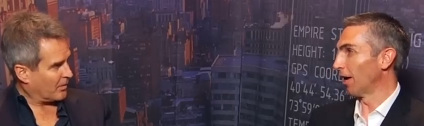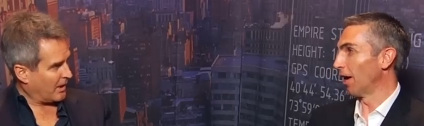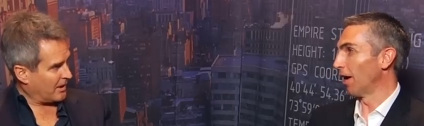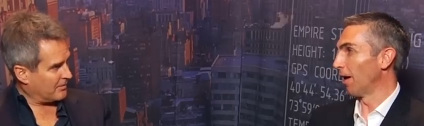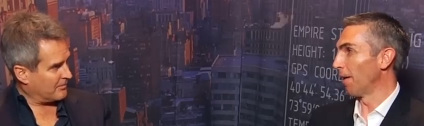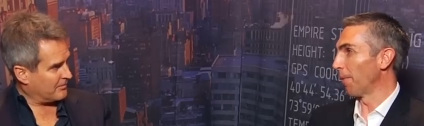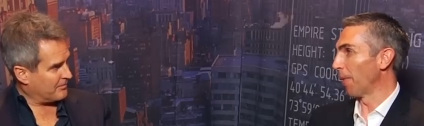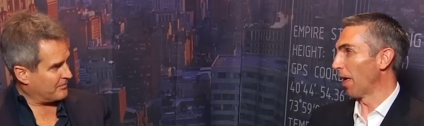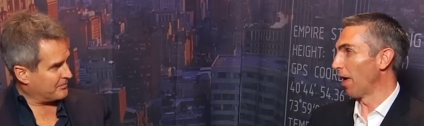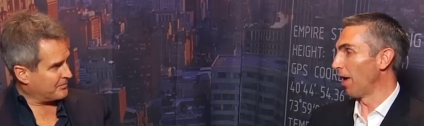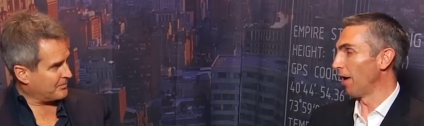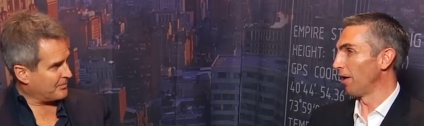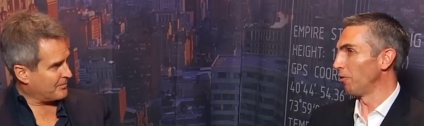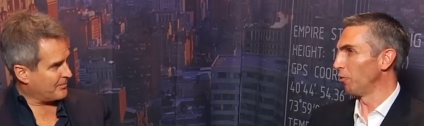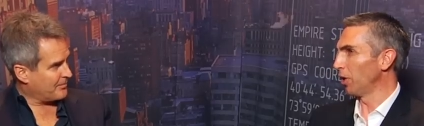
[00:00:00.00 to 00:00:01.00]
Speaker 1: right. Uh,
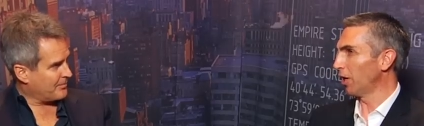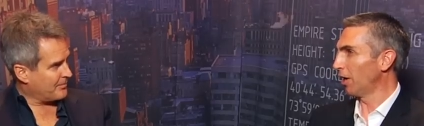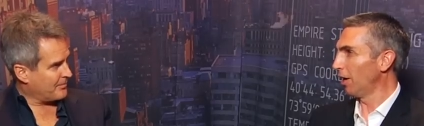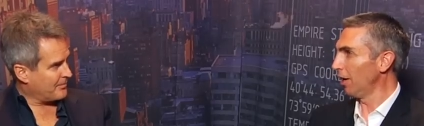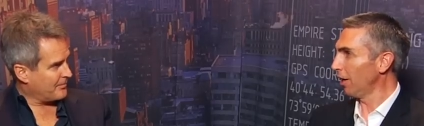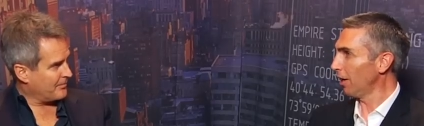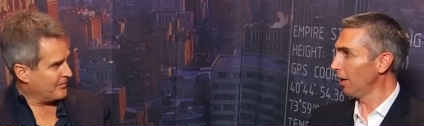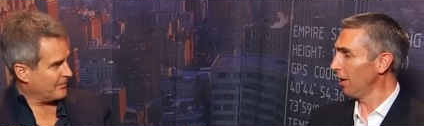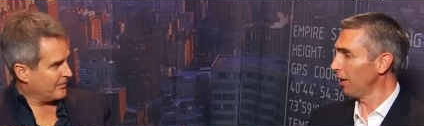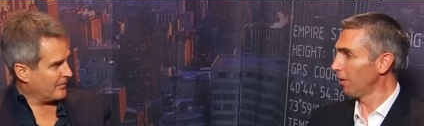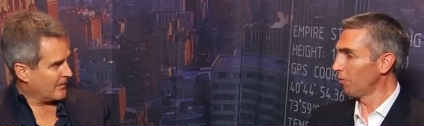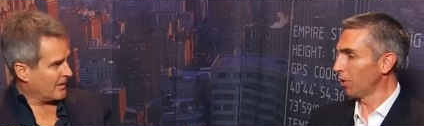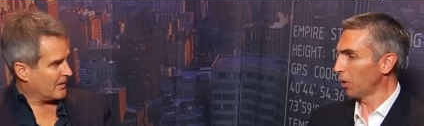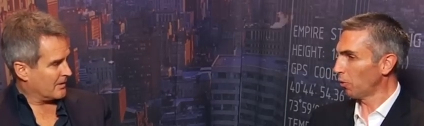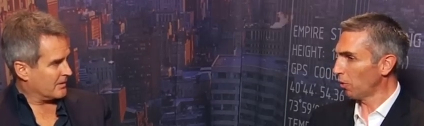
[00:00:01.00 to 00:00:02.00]
and we quickly,
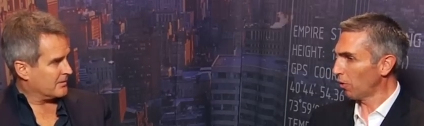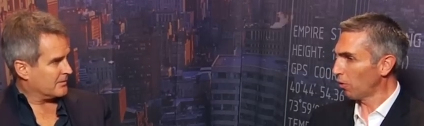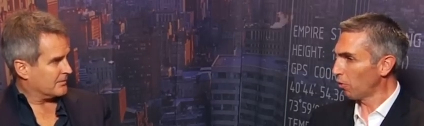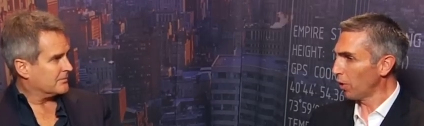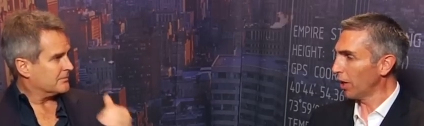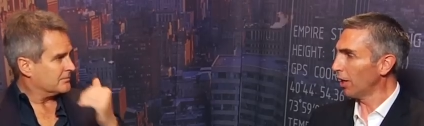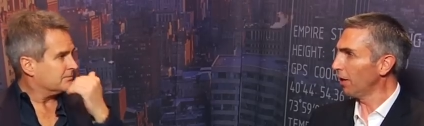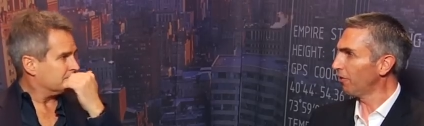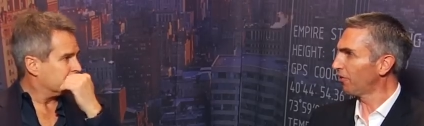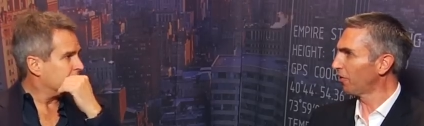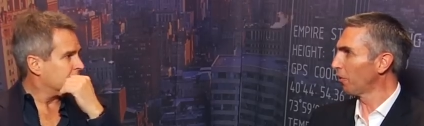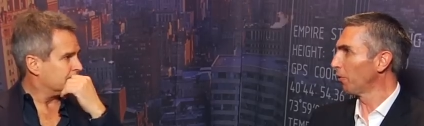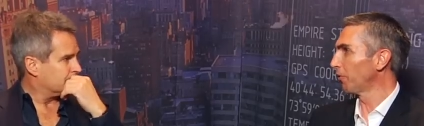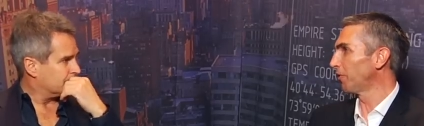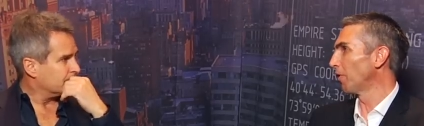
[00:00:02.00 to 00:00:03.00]
we quickly
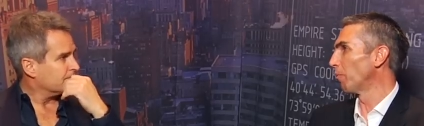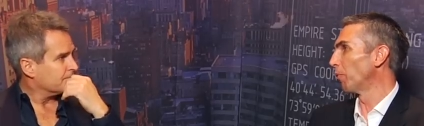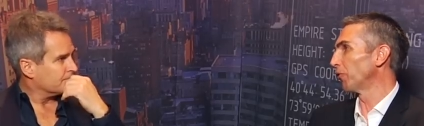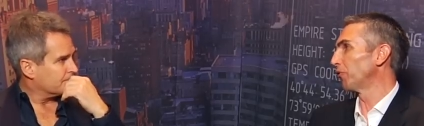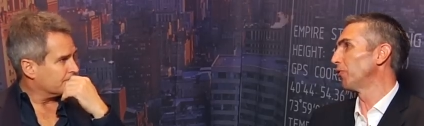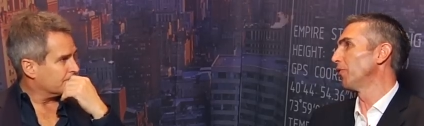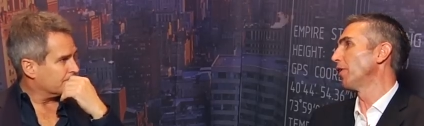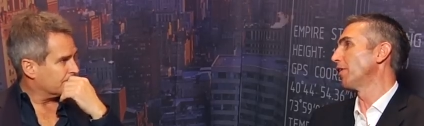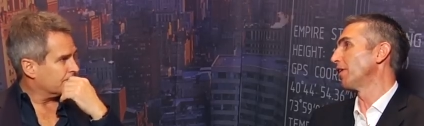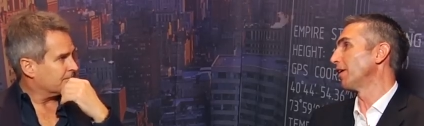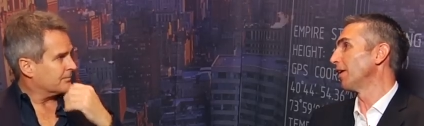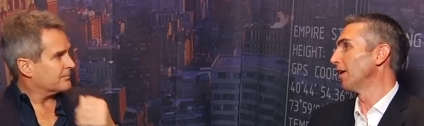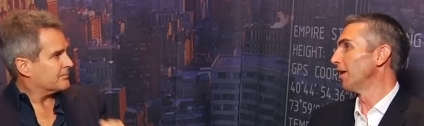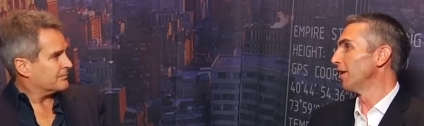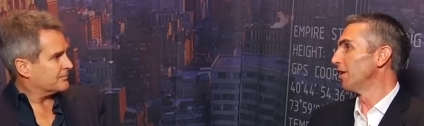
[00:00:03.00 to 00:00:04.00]
saw the
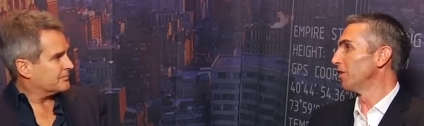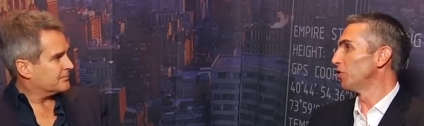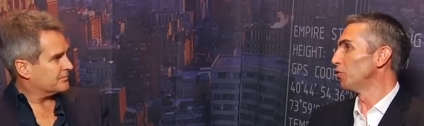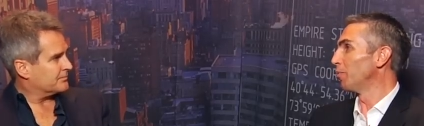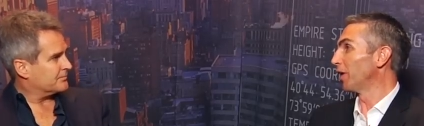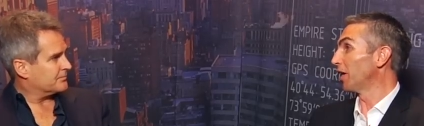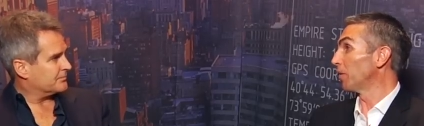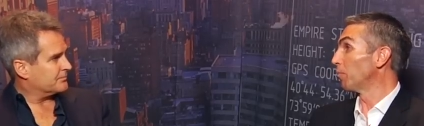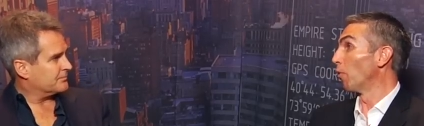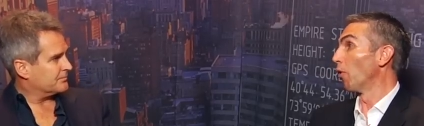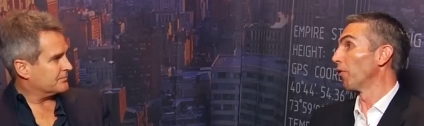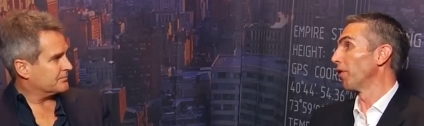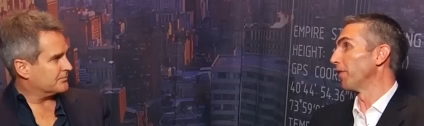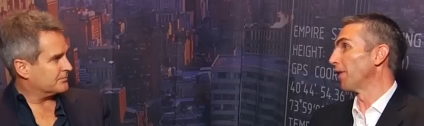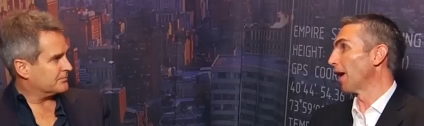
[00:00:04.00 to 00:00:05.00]
opportunity to make it
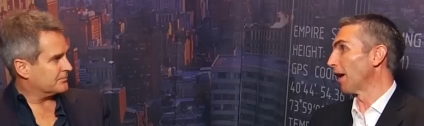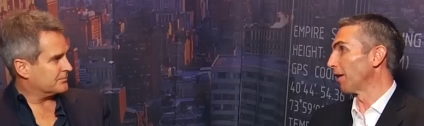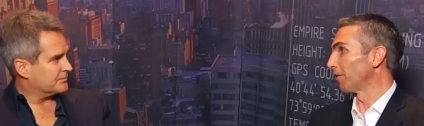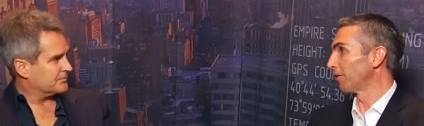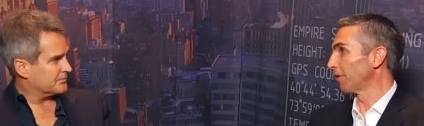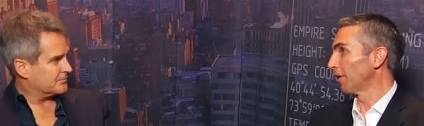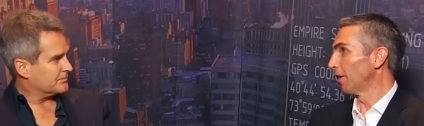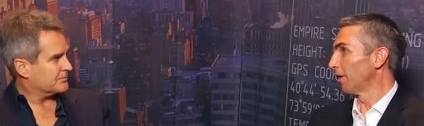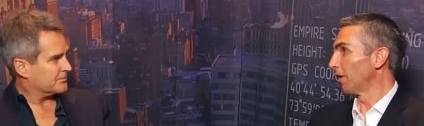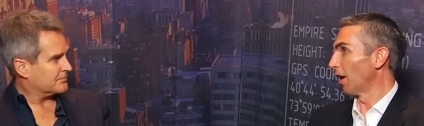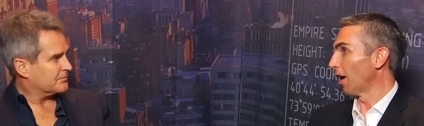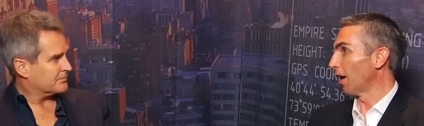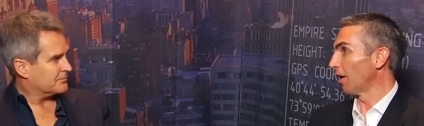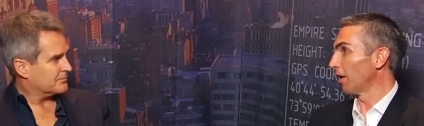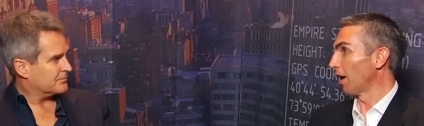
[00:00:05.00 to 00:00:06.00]
more than that
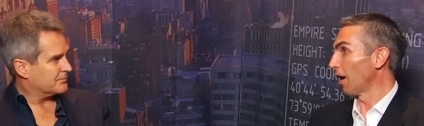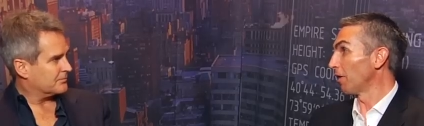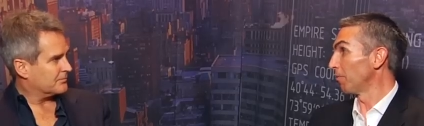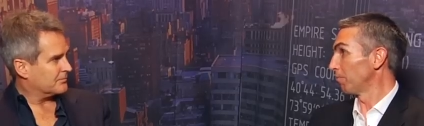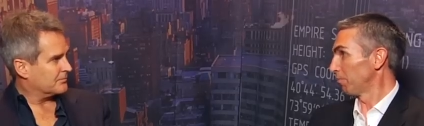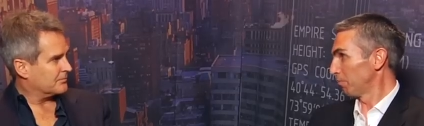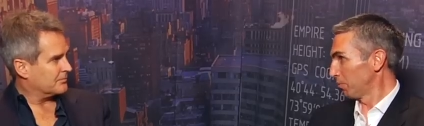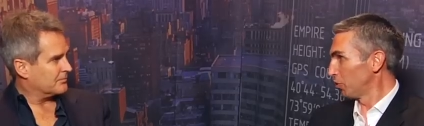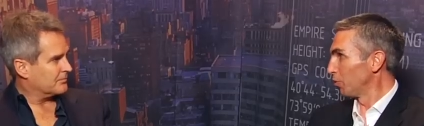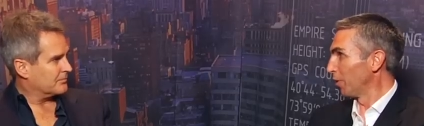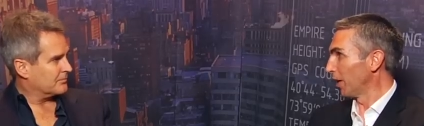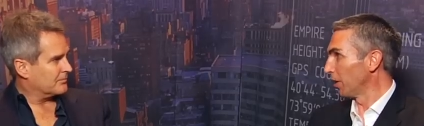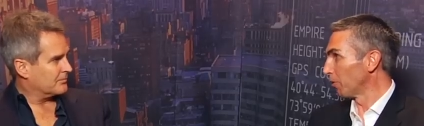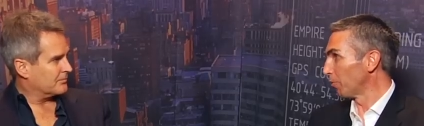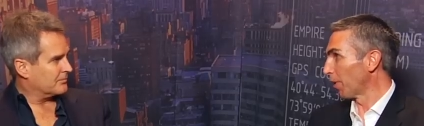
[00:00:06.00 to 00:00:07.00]
uh, and to
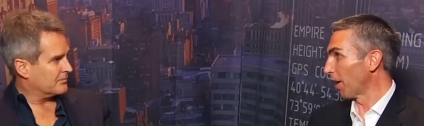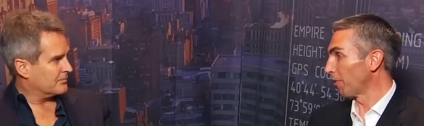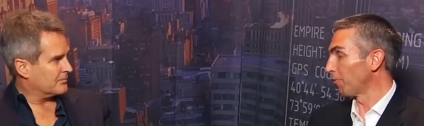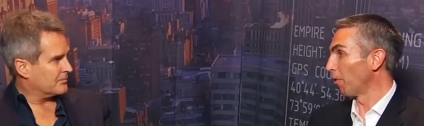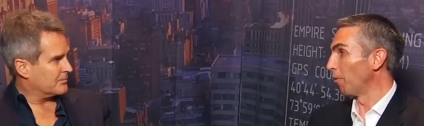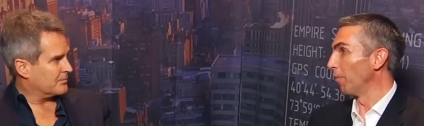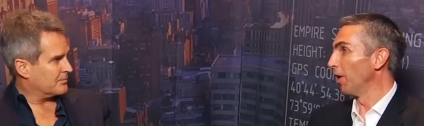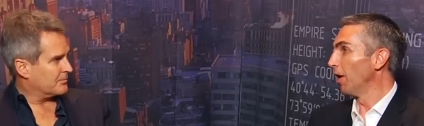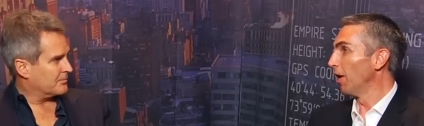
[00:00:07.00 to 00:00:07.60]
make it a platform.